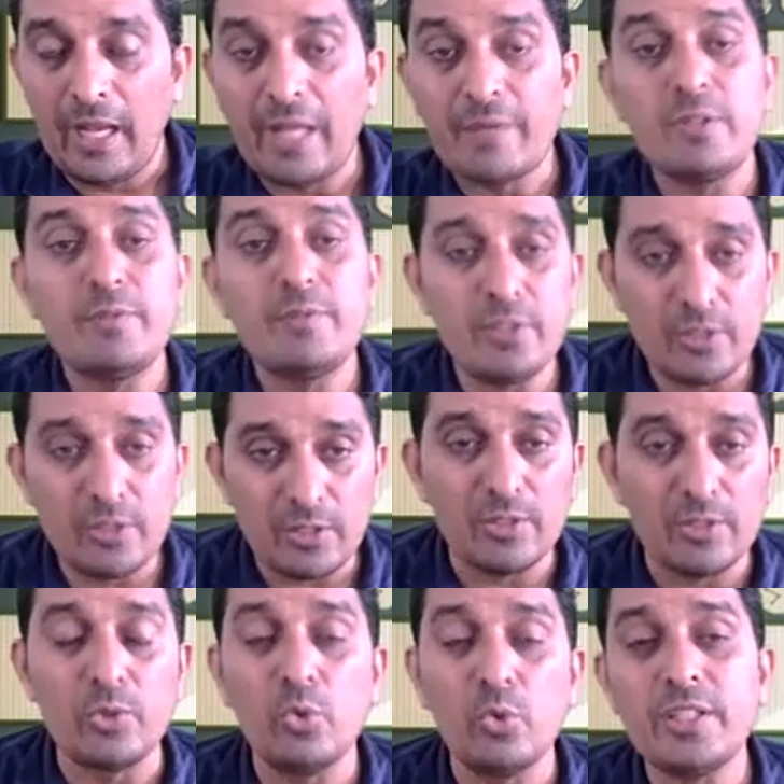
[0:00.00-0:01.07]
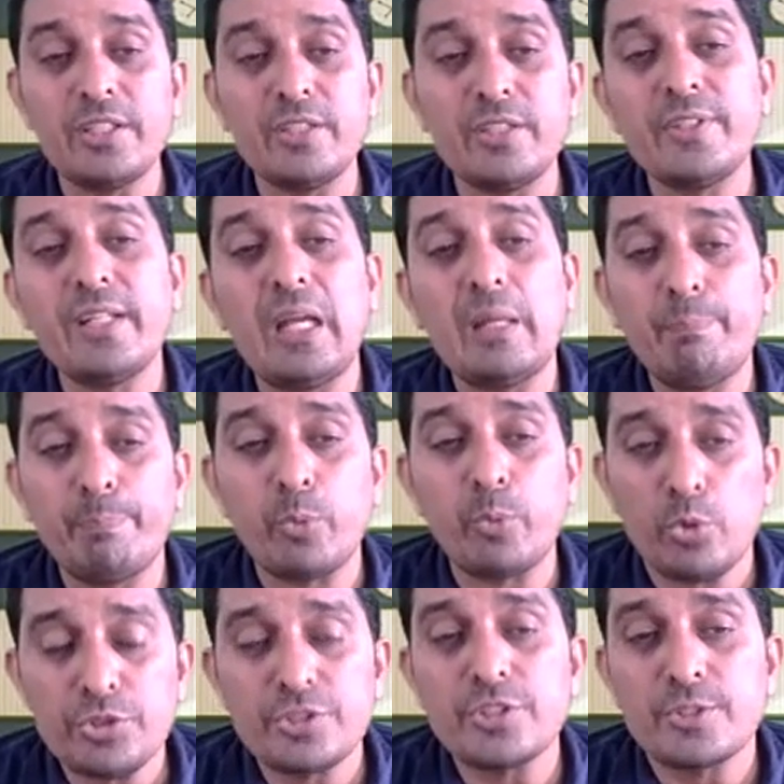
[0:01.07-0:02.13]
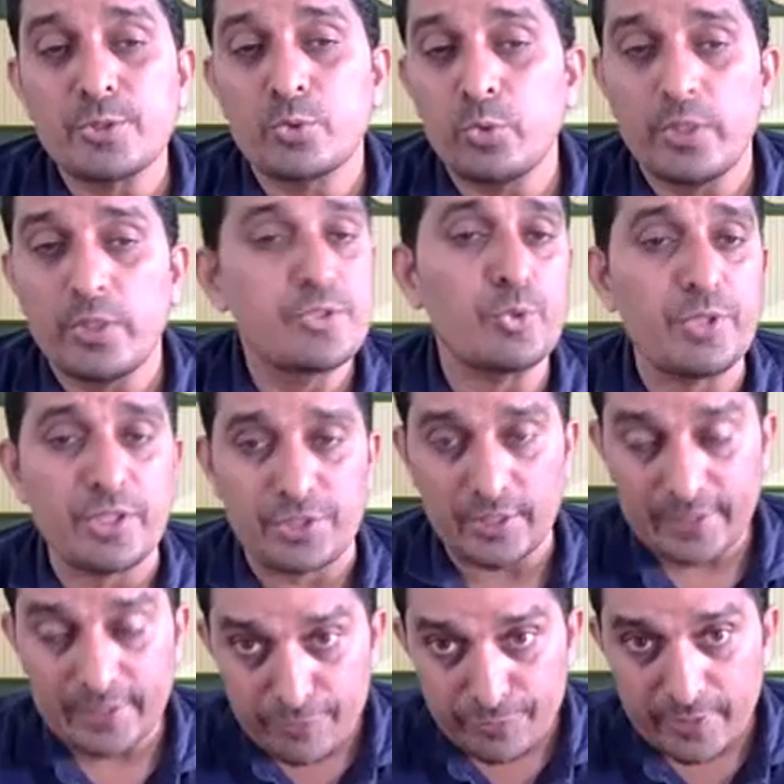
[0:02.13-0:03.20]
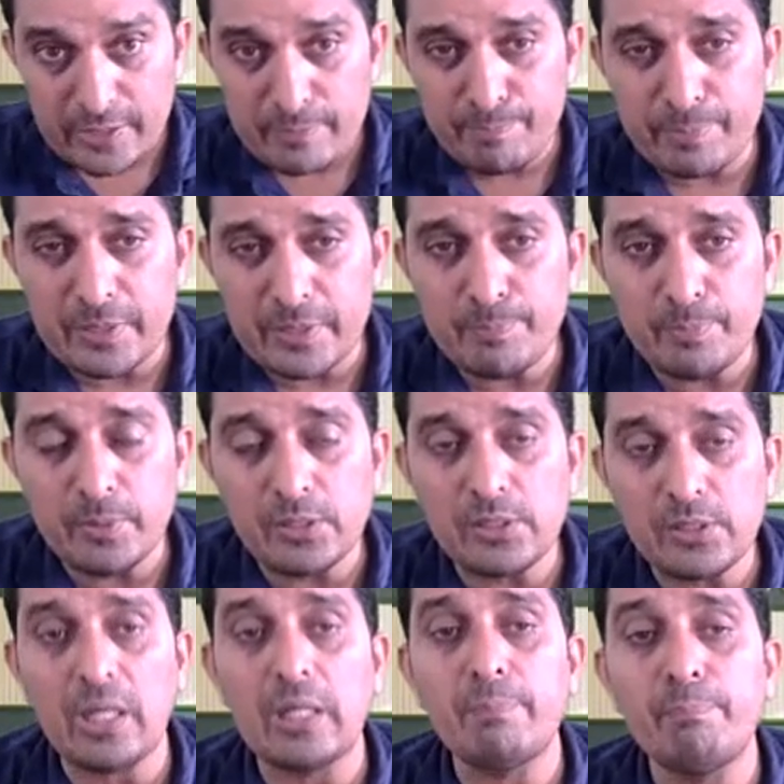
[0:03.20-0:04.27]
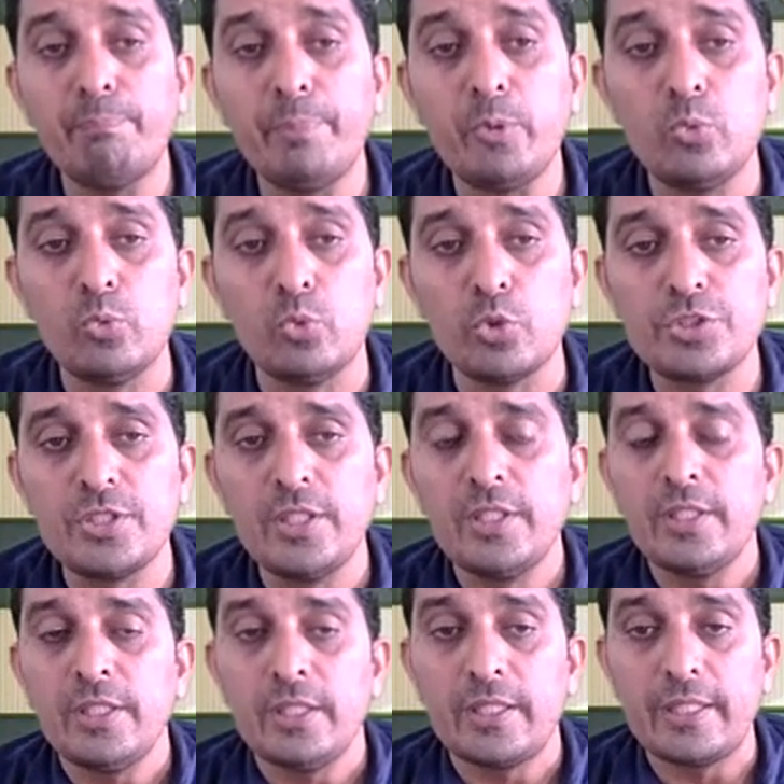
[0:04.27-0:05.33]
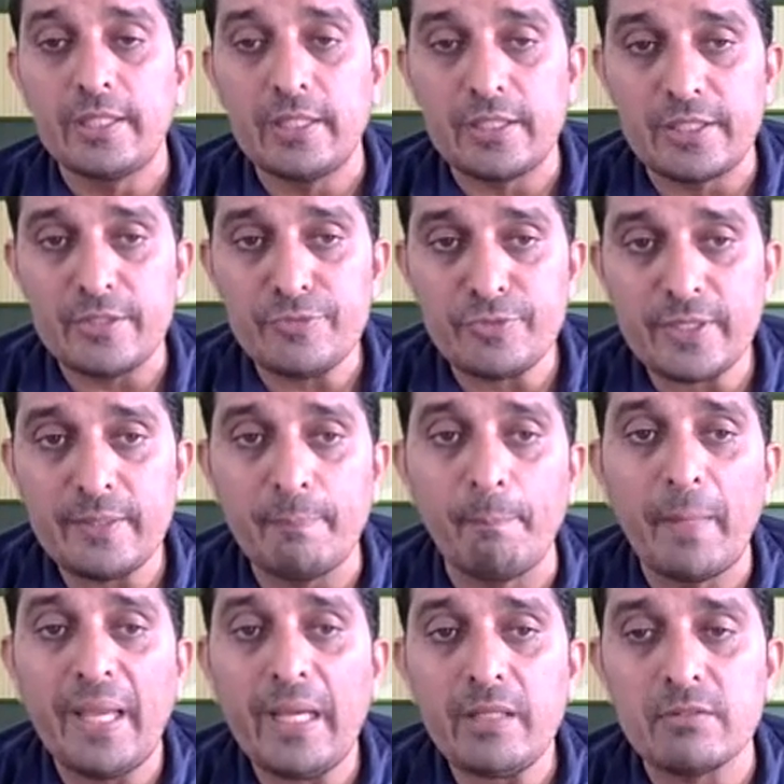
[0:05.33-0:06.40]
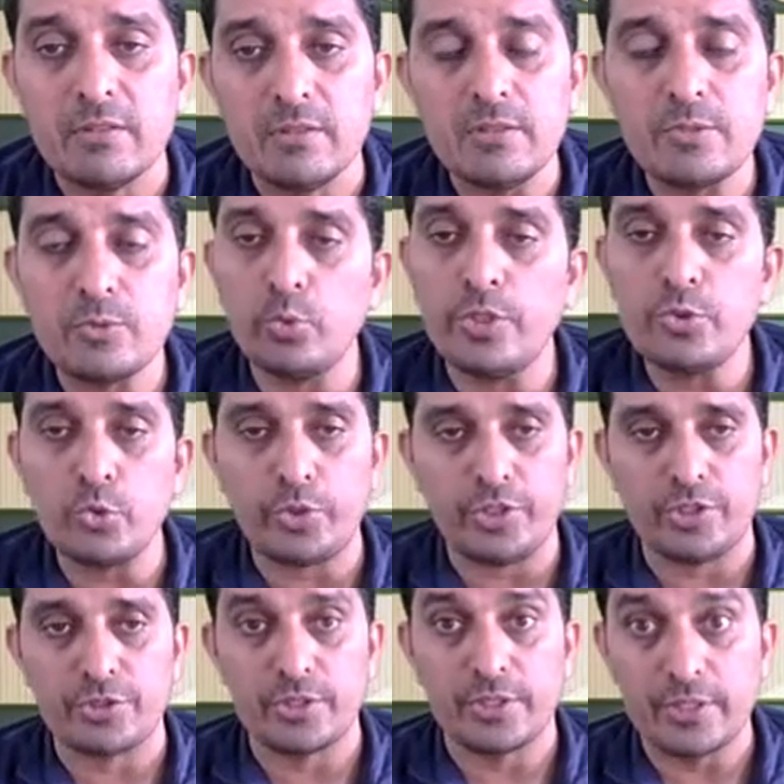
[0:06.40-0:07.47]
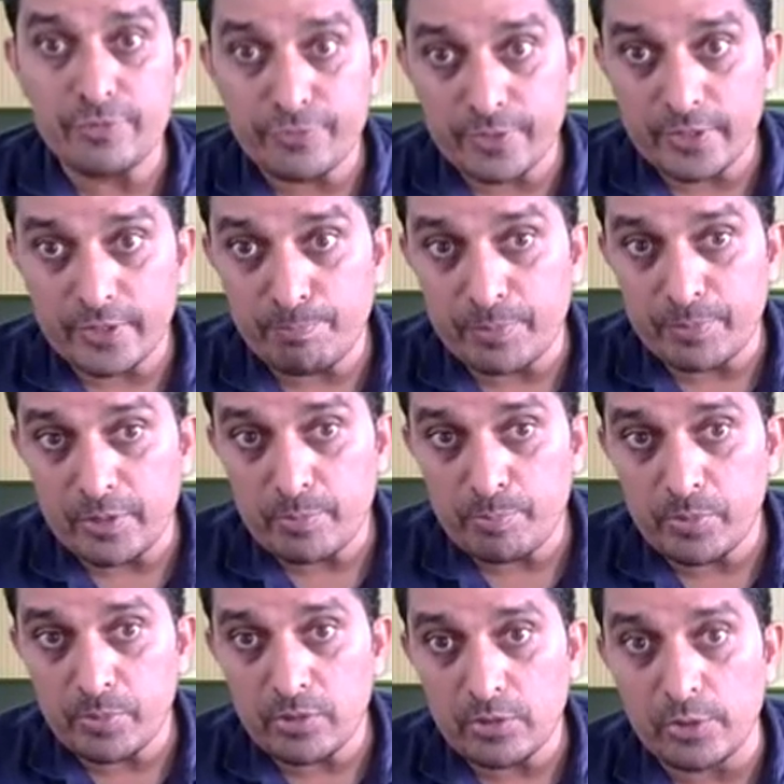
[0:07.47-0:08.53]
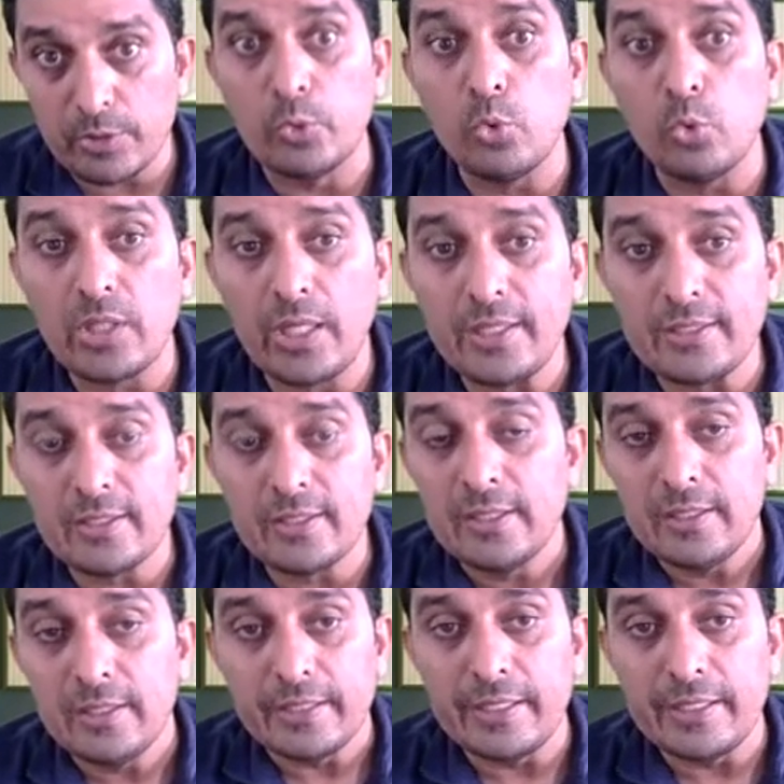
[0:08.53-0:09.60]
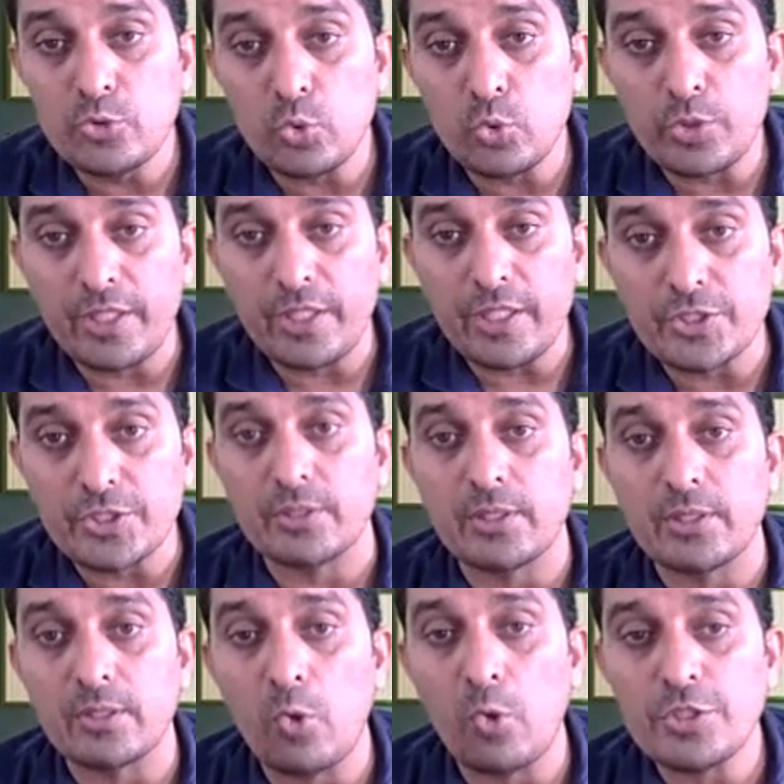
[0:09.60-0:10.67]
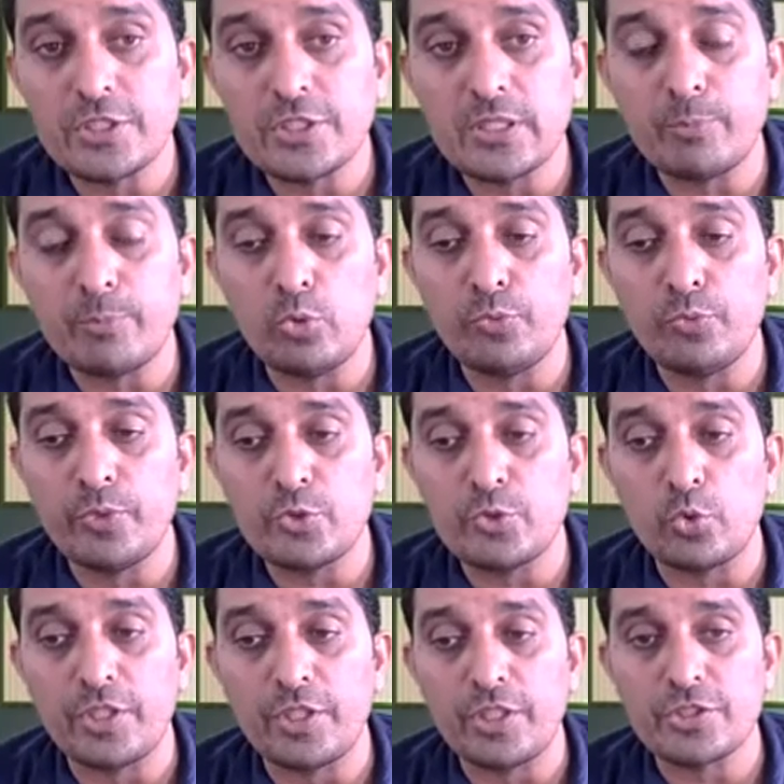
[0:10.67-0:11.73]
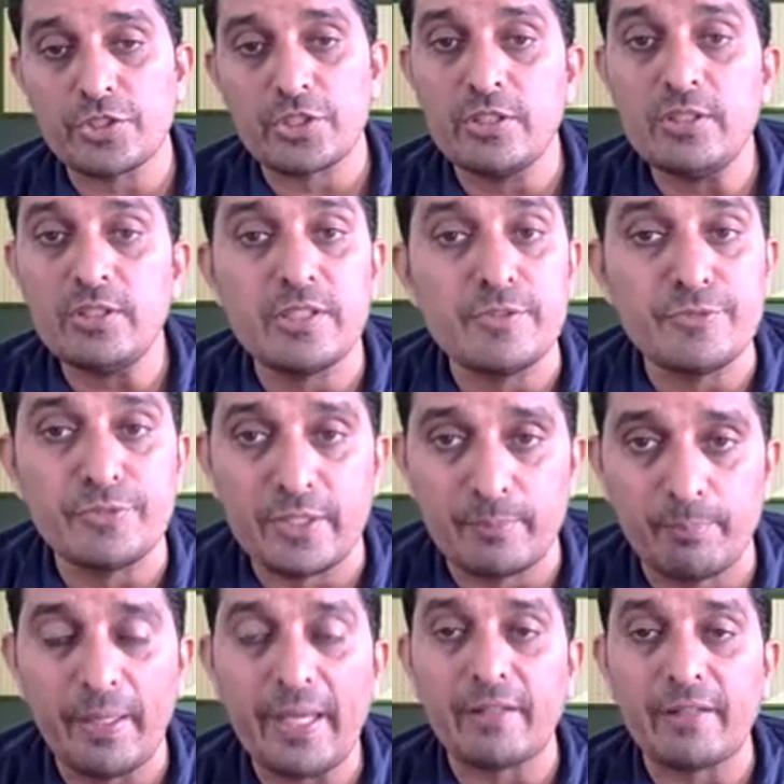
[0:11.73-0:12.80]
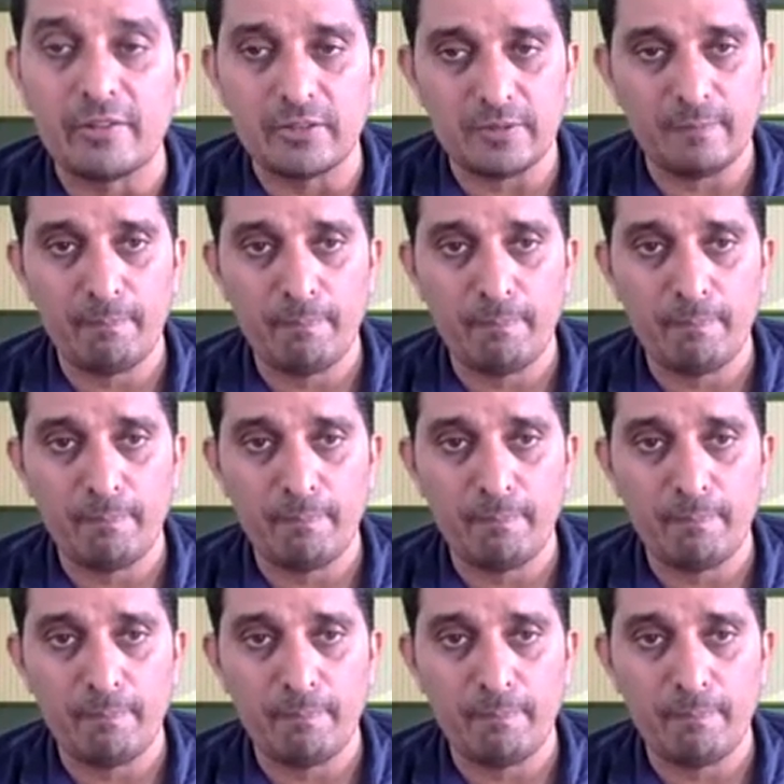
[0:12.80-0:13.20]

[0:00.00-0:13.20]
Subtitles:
And we will look at different approaches to education. Different people approach in a different manner to education. Different people look at education, the concept of education in different manner.